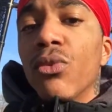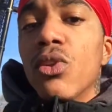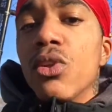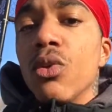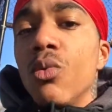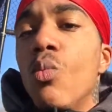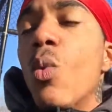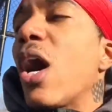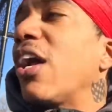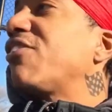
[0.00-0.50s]

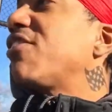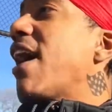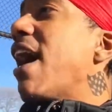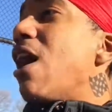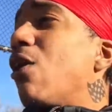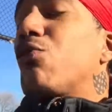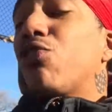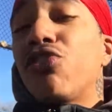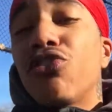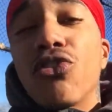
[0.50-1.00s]
Watching how
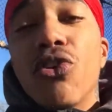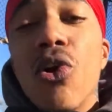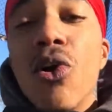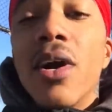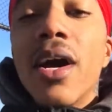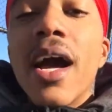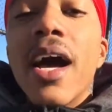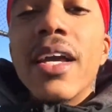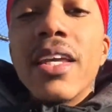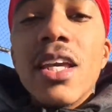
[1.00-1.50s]
strong
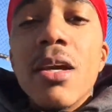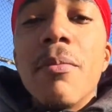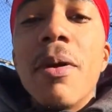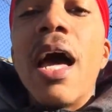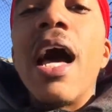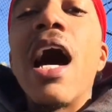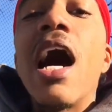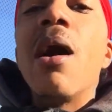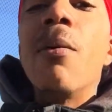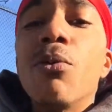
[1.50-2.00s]
I am and
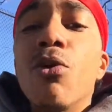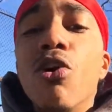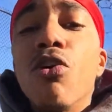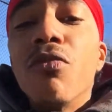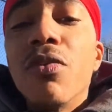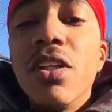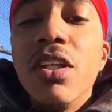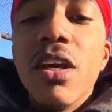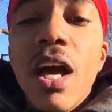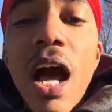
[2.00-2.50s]
how I'm
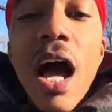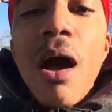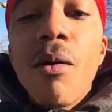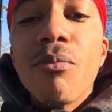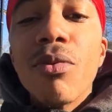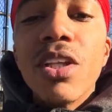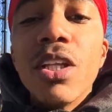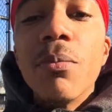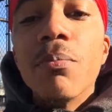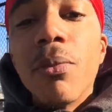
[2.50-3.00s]

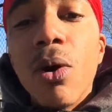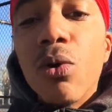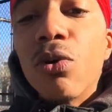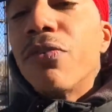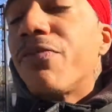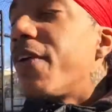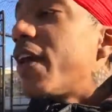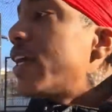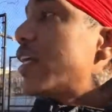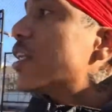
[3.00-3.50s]
really
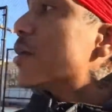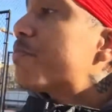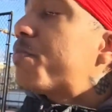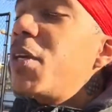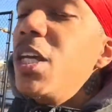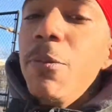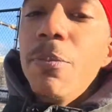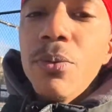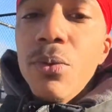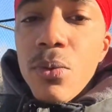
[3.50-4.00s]
motivating the
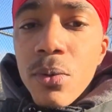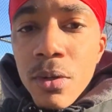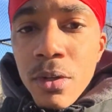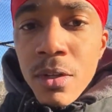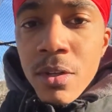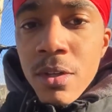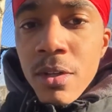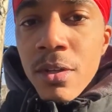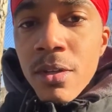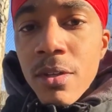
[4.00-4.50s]
people
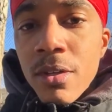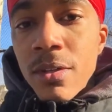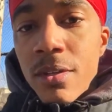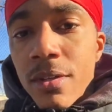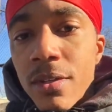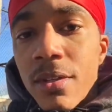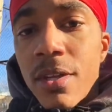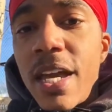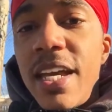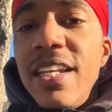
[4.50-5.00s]

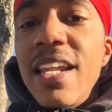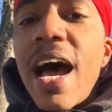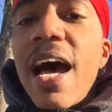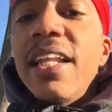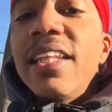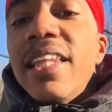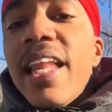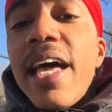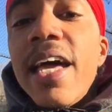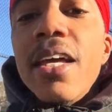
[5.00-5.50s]
and not
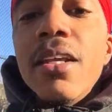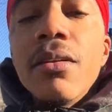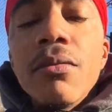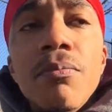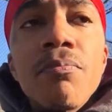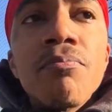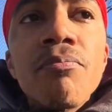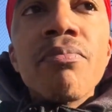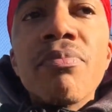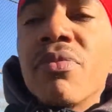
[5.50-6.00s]
letting
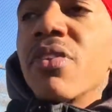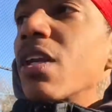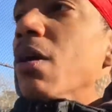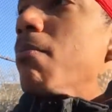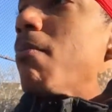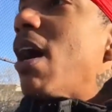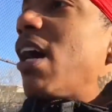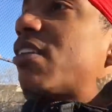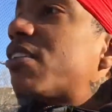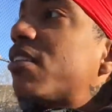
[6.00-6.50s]

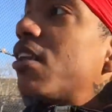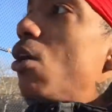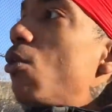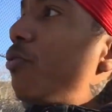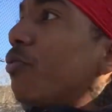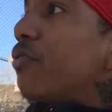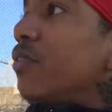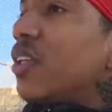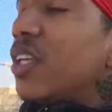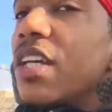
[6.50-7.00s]
myself
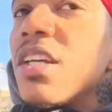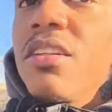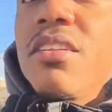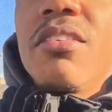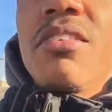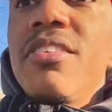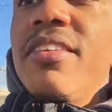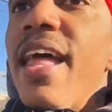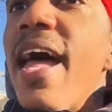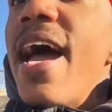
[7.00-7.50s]
get
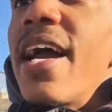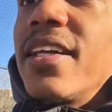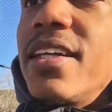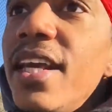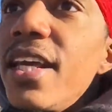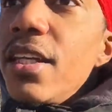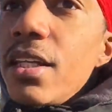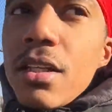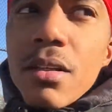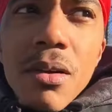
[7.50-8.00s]

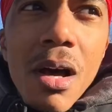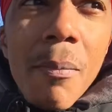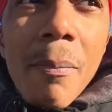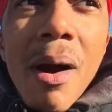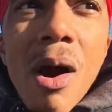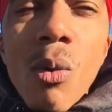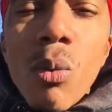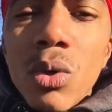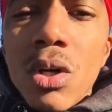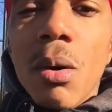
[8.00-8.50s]
stagnated
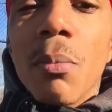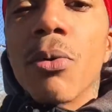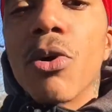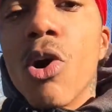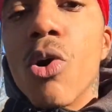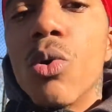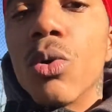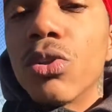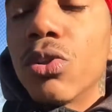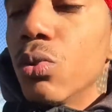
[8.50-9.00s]
about what I'm
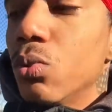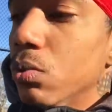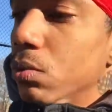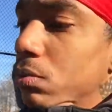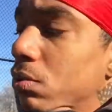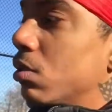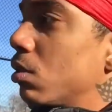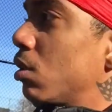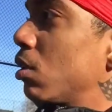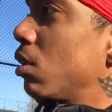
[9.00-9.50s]
going through.
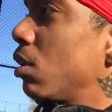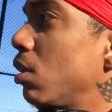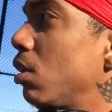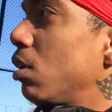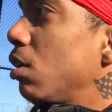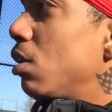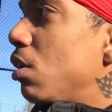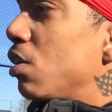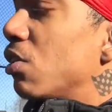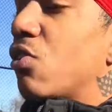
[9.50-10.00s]

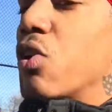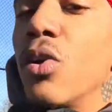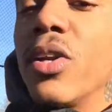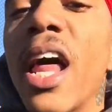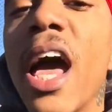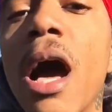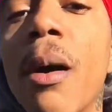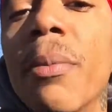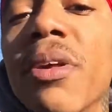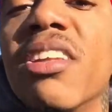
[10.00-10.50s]
So now
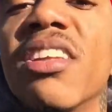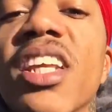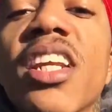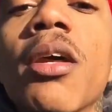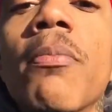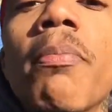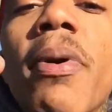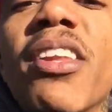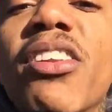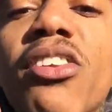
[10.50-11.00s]
I'm gonna send a
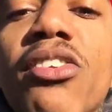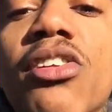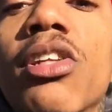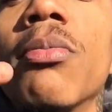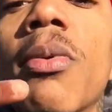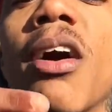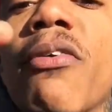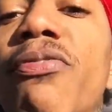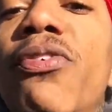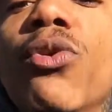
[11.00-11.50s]
message to my
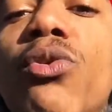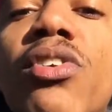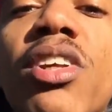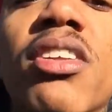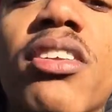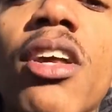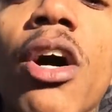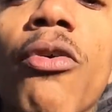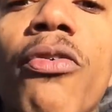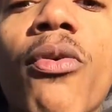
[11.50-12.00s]
future
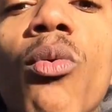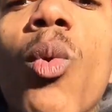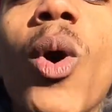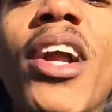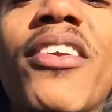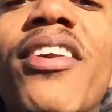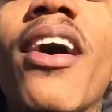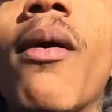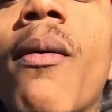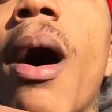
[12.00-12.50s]
self and watch
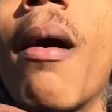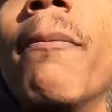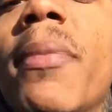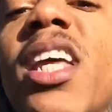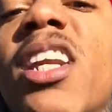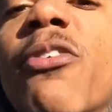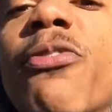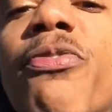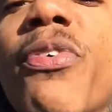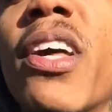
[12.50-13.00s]
how I
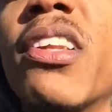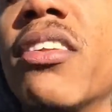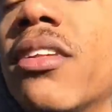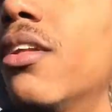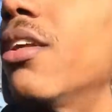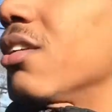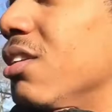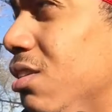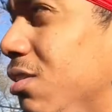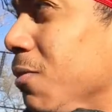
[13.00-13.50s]
manifest
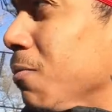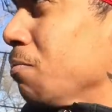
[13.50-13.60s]
this.